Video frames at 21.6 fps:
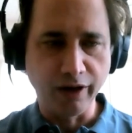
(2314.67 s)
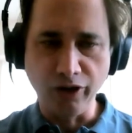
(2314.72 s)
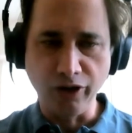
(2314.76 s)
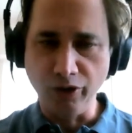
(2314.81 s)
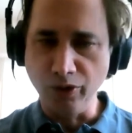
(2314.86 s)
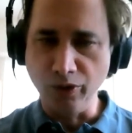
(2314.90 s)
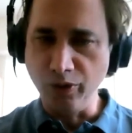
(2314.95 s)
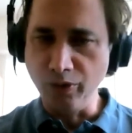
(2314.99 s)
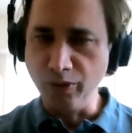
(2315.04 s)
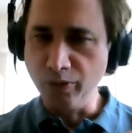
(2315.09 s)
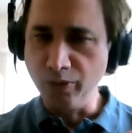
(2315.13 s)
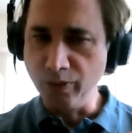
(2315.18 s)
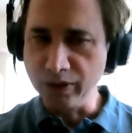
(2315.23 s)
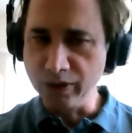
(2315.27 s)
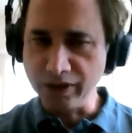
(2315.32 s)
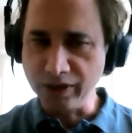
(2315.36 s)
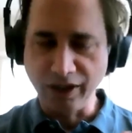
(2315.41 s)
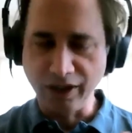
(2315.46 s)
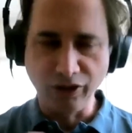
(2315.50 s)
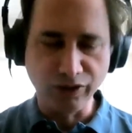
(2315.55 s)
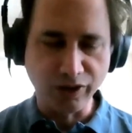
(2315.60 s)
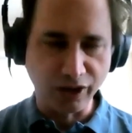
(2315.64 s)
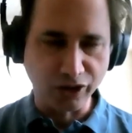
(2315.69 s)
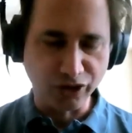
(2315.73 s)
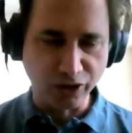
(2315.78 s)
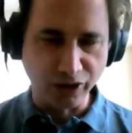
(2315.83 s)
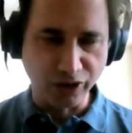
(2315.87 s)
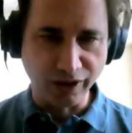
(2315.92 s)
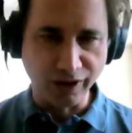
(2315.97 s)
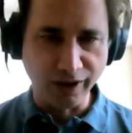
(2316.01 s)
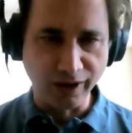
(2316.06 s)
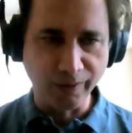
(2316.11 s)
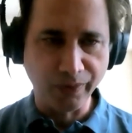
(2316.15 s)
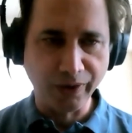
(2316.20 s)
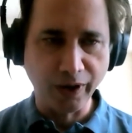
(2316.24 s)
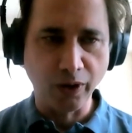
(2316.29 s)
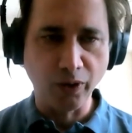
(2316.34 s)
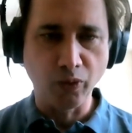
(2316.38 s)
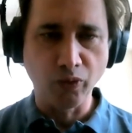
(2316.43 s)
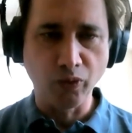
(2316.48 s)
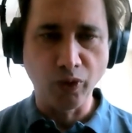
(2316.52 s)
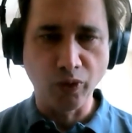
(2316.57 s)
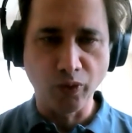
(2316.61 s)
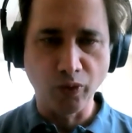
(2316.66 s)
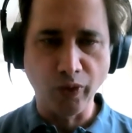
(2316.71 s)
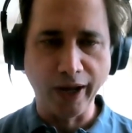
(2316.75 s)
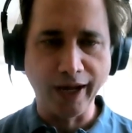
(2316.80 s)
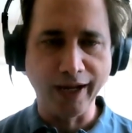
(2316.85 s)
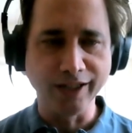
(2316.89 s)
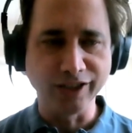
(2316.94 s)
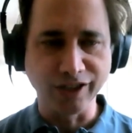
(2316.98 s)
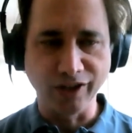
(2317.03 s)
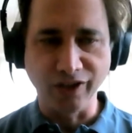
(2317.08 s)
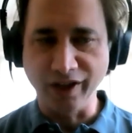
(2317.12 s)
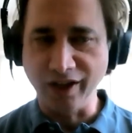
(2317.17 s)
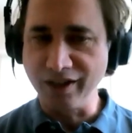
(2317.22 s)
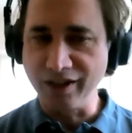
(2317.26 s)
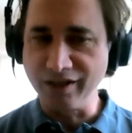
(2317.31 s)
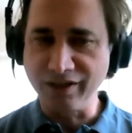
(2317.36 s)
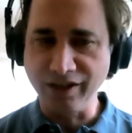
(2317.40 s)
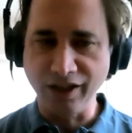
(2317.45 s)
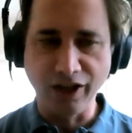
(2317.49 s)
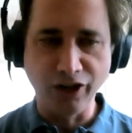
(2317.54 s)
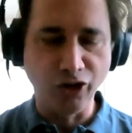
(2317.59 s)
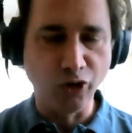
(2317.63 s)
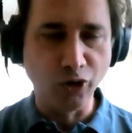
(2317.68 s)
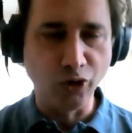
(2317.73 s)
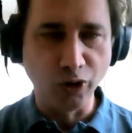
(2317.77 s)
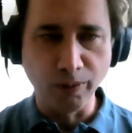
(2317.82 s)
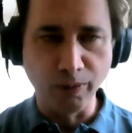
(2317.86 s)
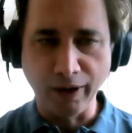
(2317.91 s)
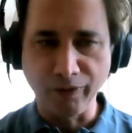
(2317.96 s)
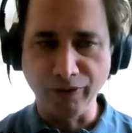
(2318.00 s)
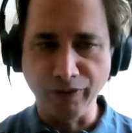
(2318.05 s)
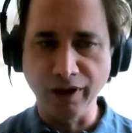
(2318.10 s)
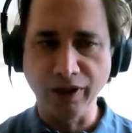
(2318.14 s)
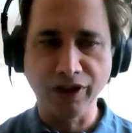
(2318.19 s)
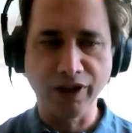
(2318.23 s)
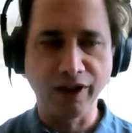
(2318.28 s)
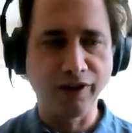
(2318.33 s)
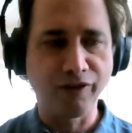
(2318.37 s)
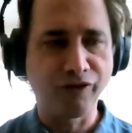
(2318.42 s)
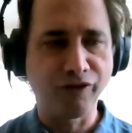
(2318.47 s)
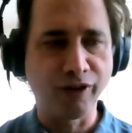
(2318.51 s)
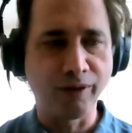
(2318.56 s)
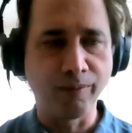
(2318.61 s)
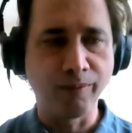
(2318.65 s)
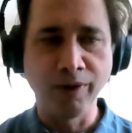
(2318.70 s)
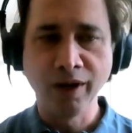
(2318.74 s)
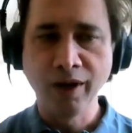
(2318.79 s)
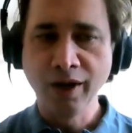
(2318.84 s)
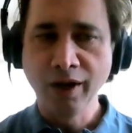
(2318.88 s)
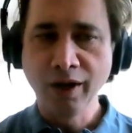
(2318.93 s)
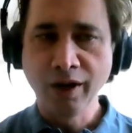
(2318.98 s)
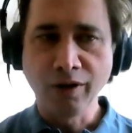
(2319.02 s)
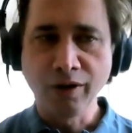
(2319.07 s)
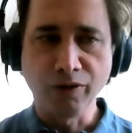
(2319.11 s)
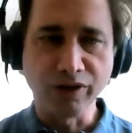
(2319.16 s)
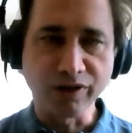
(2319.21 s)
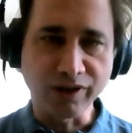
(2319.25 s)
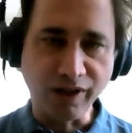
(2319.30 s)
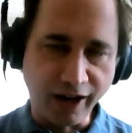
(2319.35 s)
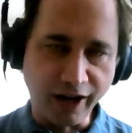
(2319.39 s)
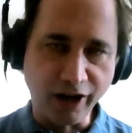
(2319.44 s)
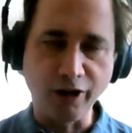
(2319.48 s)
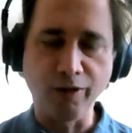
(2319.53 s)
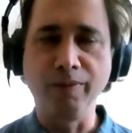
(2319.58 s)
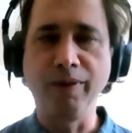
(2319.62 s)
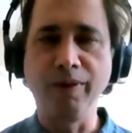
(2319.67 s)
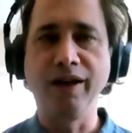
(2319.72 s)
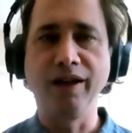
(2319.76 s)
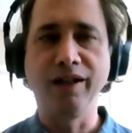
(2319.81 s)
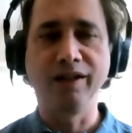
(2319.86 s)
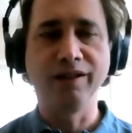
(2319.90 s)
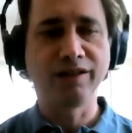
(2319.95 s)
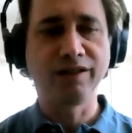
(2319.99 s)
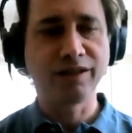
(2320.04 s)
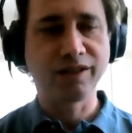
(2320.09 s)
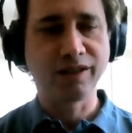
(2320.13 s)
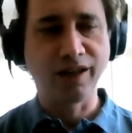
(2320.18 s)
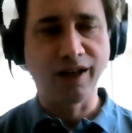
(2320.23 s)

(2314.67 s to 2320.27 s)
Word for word: You once again you touch on a, a range in the continuum, everything from retirement,